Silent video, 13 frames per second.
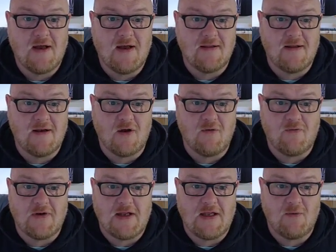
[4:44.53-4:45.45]
and then
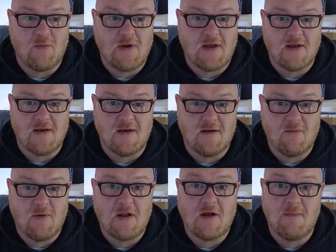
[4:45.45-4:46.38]
hopefully we can
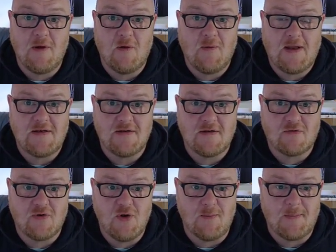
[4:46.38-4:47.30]
welcome you into the
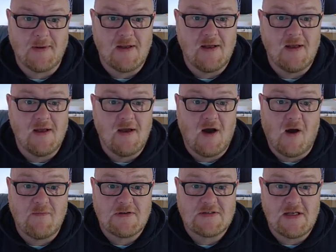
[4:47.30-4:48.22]
group.
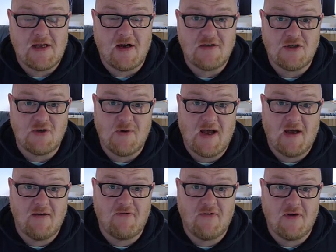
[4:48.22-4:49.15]
Obviously, I do
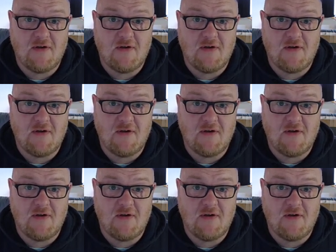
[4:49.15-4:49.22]
have